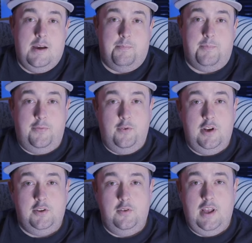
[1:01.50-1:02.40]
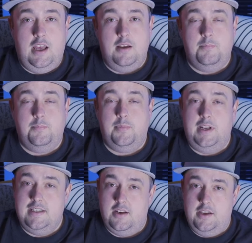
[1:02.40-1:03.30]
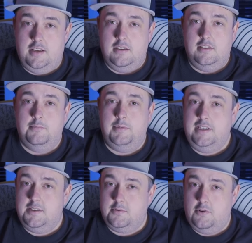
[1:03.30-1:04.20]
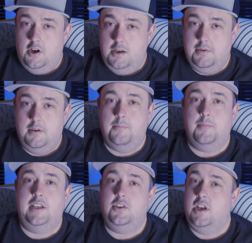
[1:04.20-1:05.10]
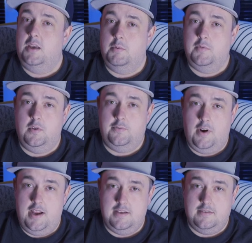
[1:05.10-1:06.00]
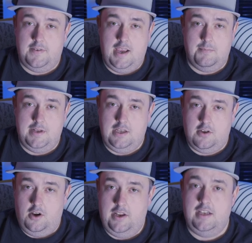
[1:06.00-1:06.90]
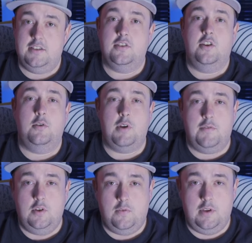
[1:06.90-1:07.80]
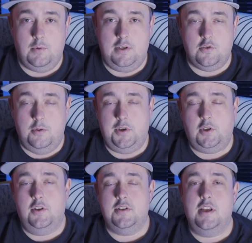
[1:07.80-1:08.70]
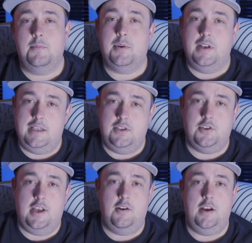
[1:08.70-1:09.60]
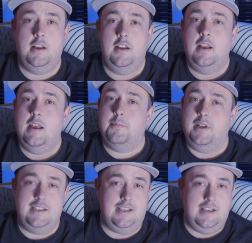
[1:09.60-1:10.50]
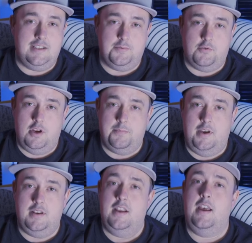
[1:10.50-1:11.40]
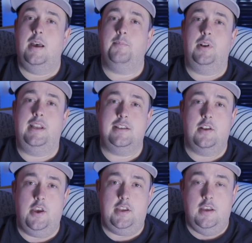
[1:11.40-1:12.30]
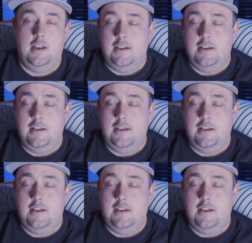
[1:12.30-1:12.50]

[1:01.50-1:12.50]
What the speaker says: Before I do that, please like, please subscribe, please share me with your friends, family, colleagues, whoever you think will enjoy my content, please share it, please hit that subscribe button, and please like.